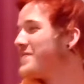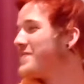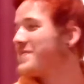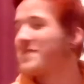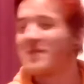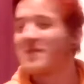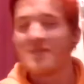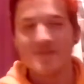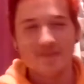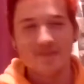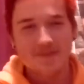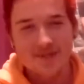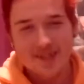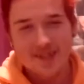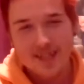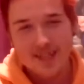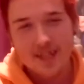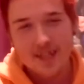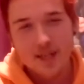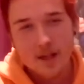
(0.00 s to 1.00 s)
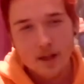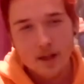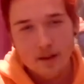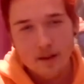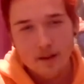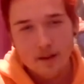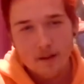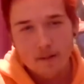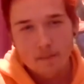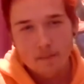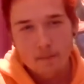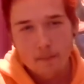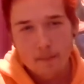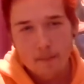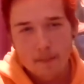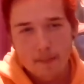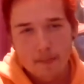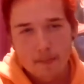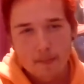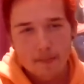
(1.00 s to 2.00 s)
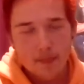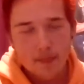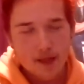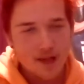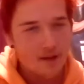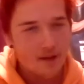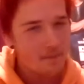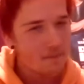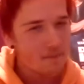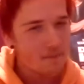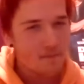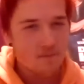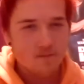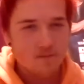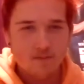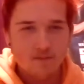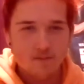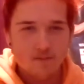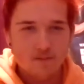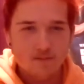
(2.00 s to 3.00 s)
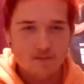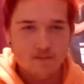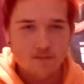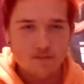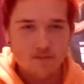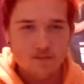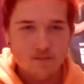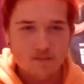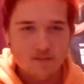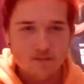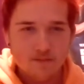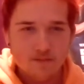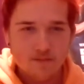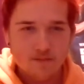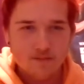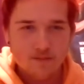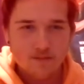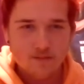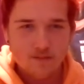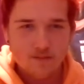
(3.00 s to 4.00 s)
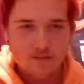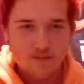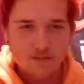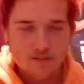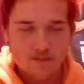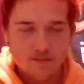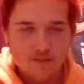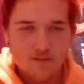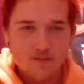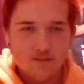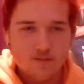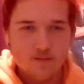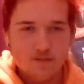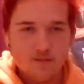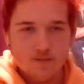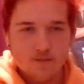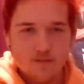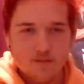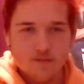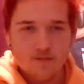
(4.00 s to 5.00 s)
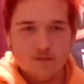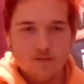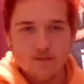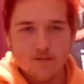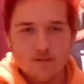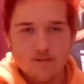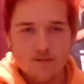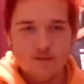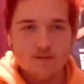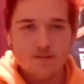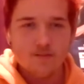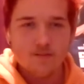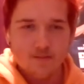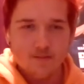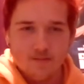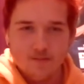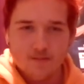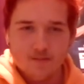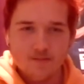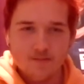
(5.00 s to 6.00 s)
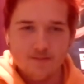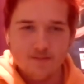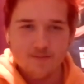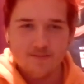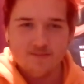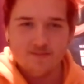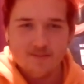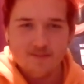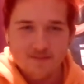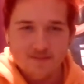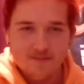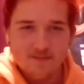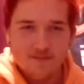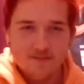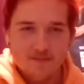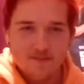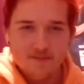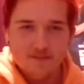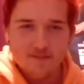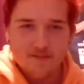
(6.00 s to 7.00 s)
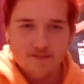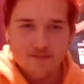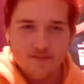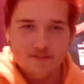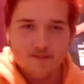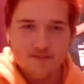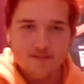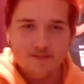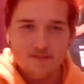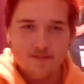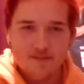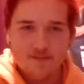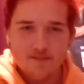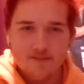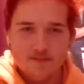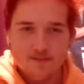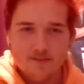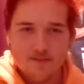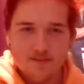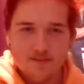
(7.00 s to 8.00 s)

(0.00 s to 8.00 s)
(not speaking)